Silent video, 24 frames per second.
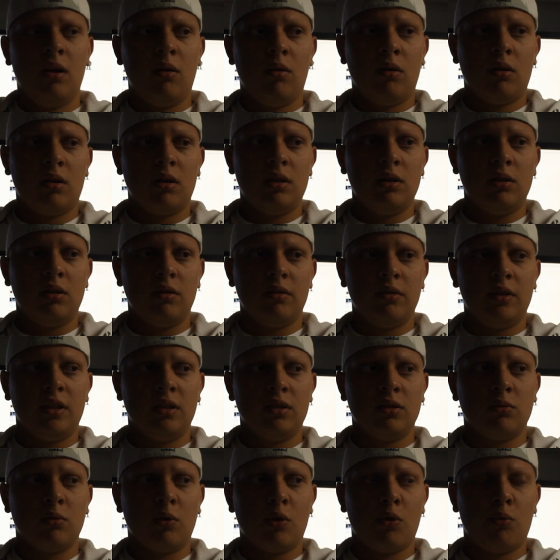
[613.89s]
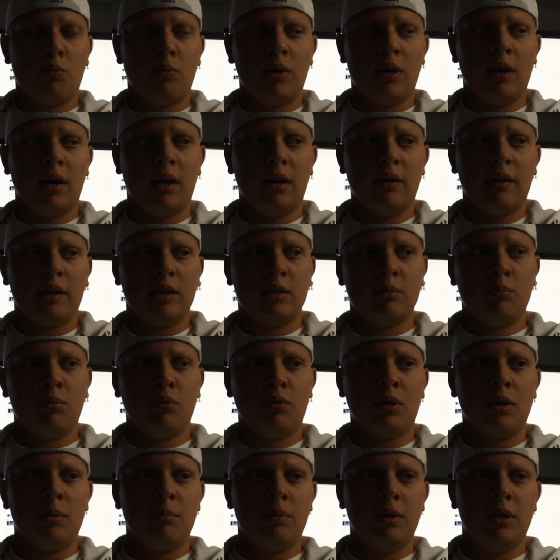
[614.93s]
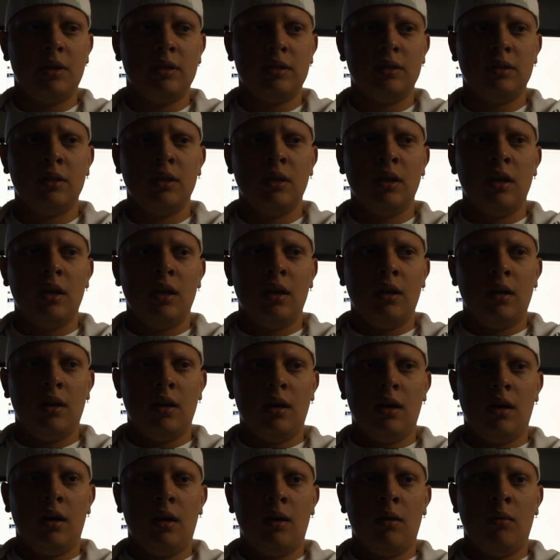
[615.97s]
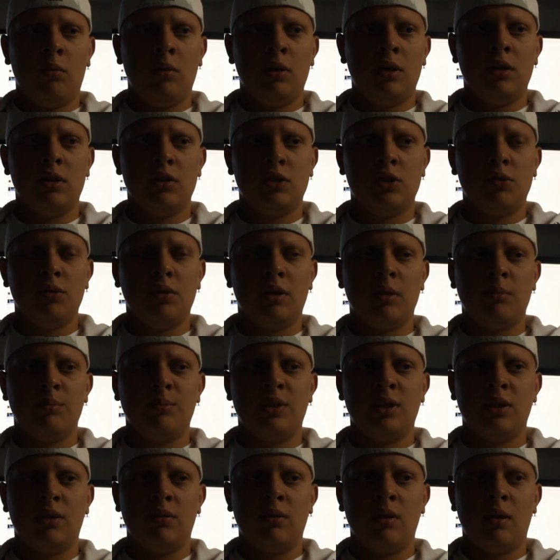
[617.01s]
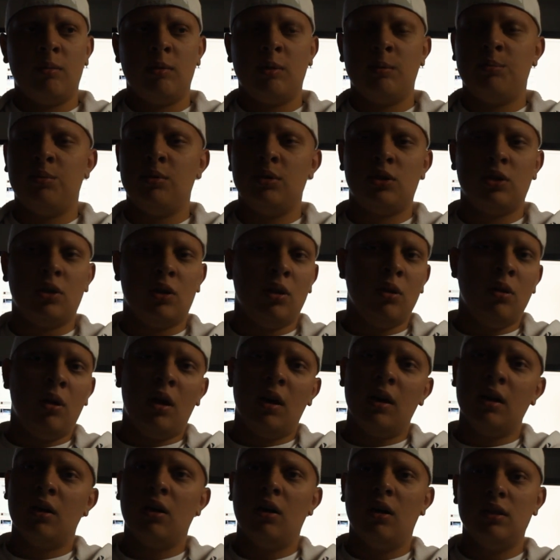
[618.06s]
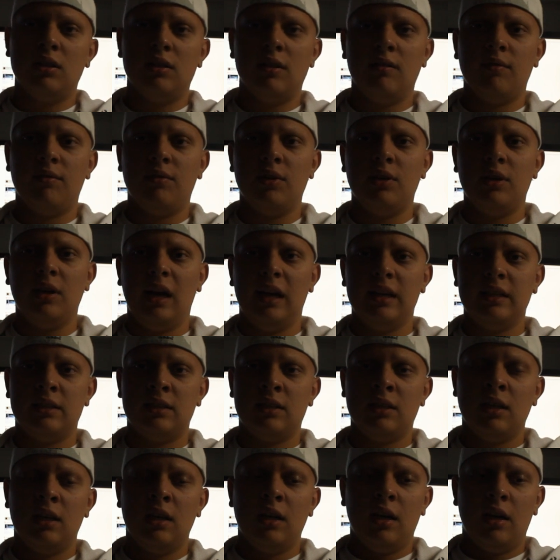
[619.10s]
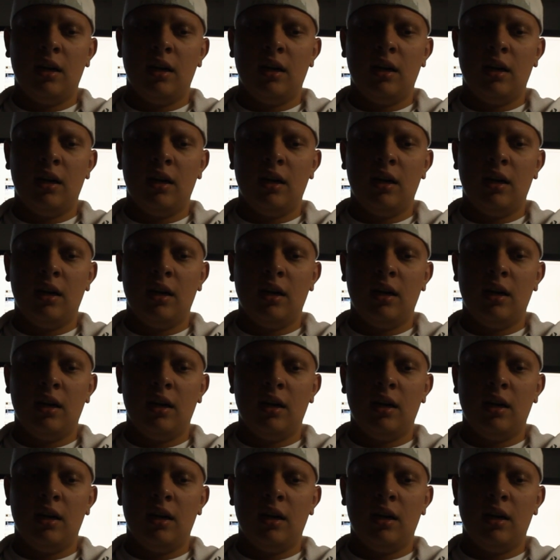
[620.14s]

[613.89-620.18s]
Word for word: or, you know, if Gears of War 3 kind of gets boring, because uh, when Gears 3 comes out, I'm going to push a lot of content for you guys.